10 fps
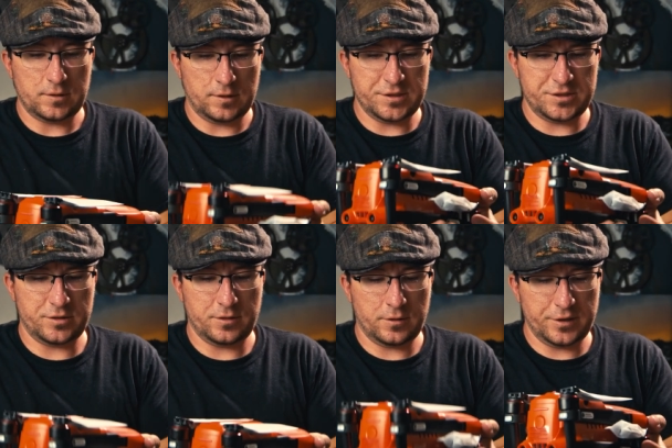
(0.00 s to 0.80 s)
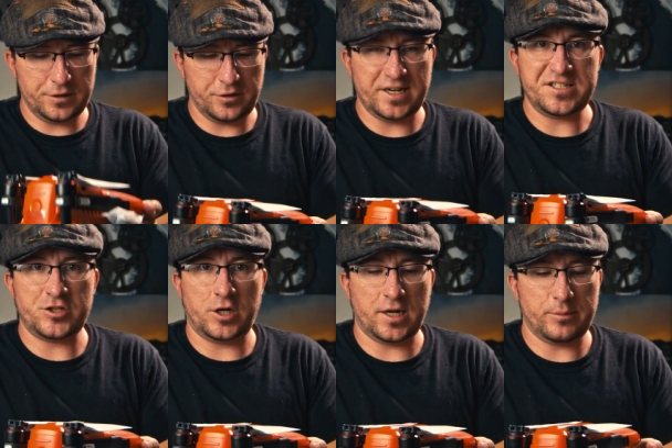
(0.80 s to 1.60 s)
all the other guys
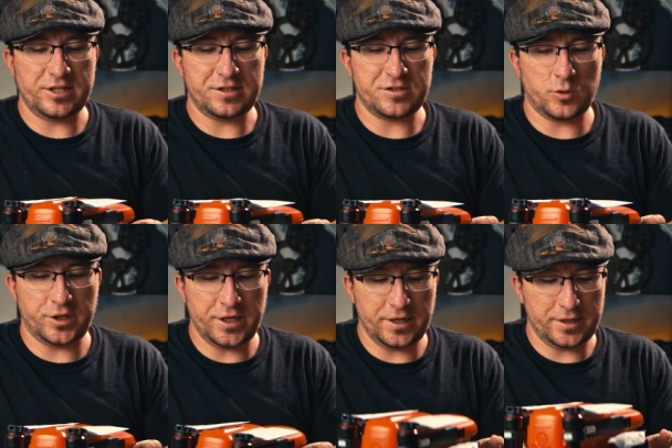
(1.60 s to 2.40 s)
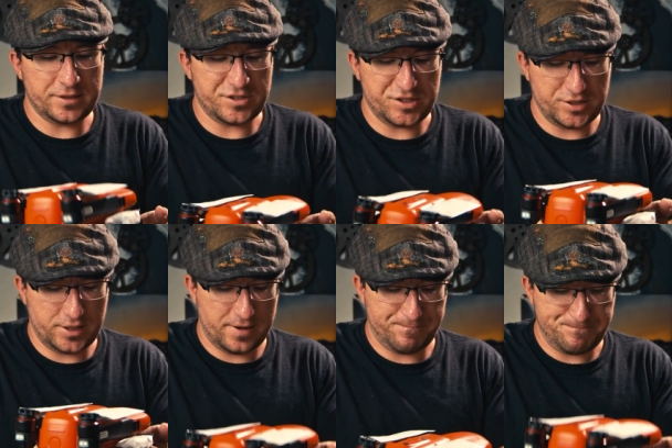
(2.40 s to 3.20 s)
talking about this weren't kidding. This
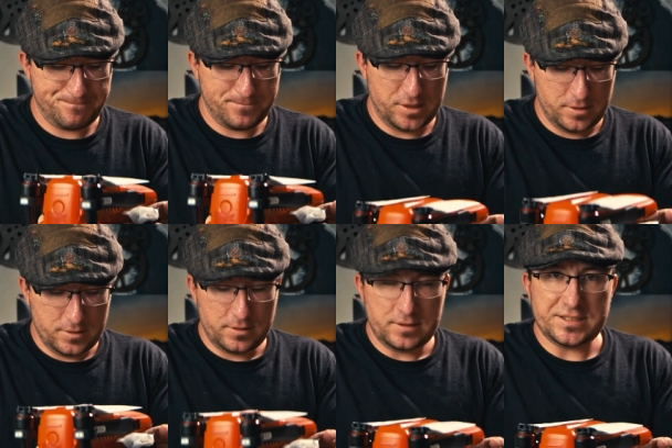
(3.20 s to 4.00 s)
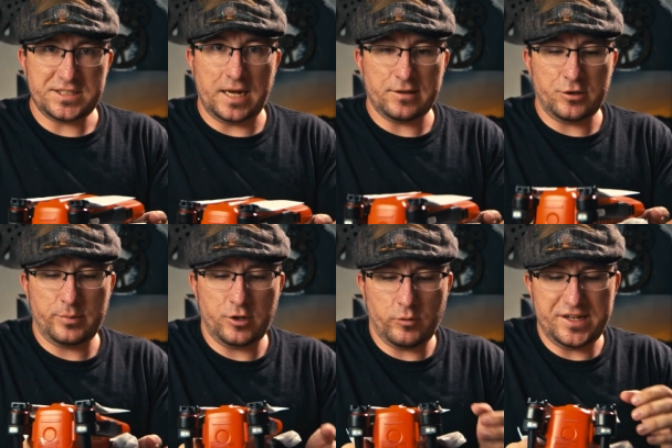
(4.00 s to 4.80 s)
got a little
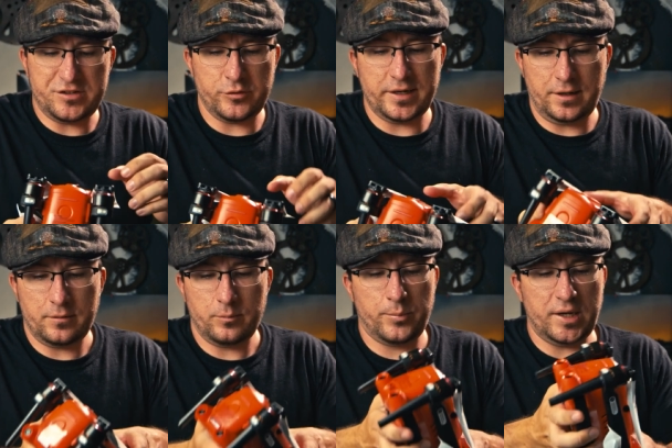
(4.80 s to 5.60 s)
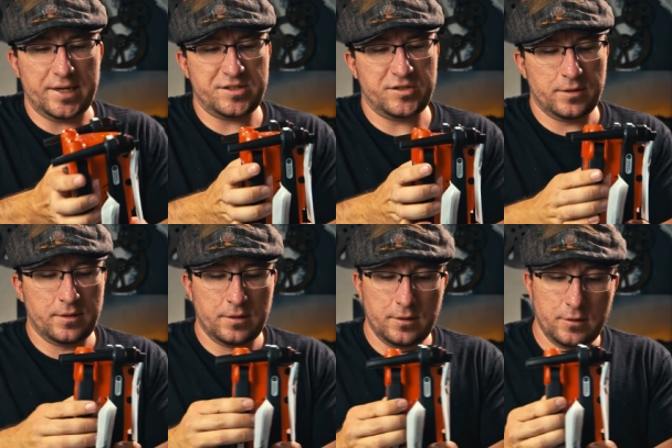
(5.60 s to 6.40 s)
bit of weight to it, but
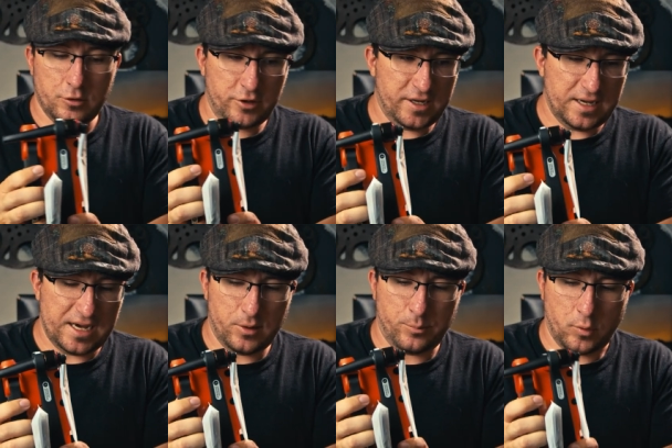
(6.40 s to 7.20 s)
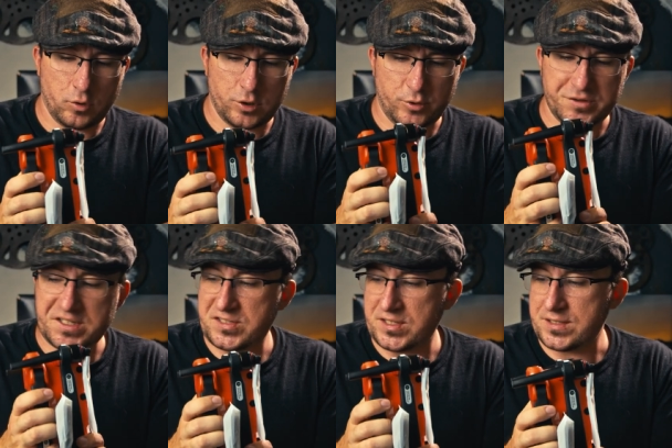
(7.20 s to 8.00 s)
look how portable
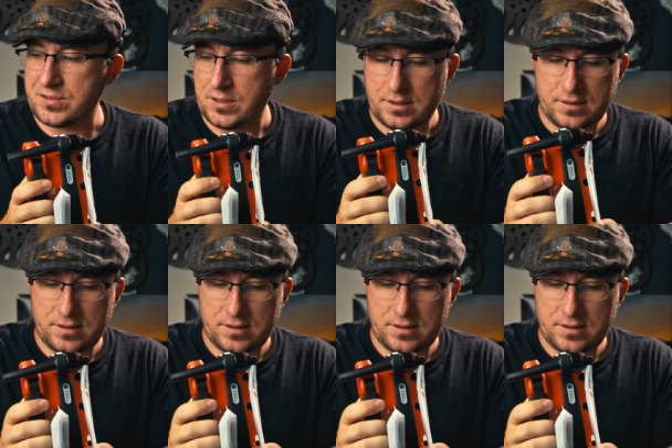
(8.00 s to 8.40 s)
this is.